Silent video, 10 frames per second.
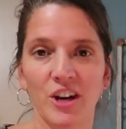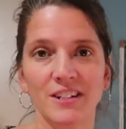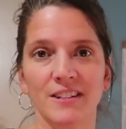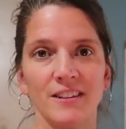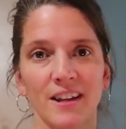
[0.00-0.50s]
Greg
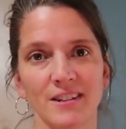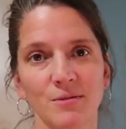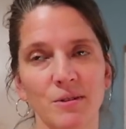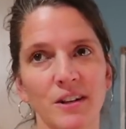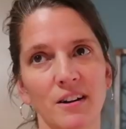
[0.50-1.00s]
did the
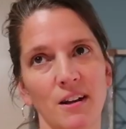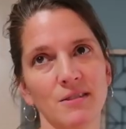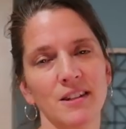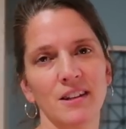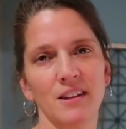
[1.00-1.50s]
lights one year, and I
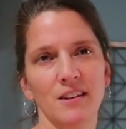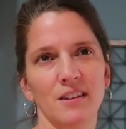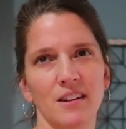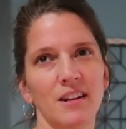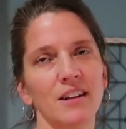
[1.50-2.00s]
was like,
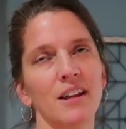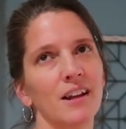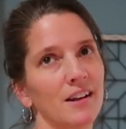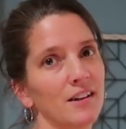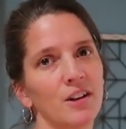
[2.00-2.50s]
and
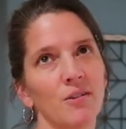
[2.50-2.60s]
you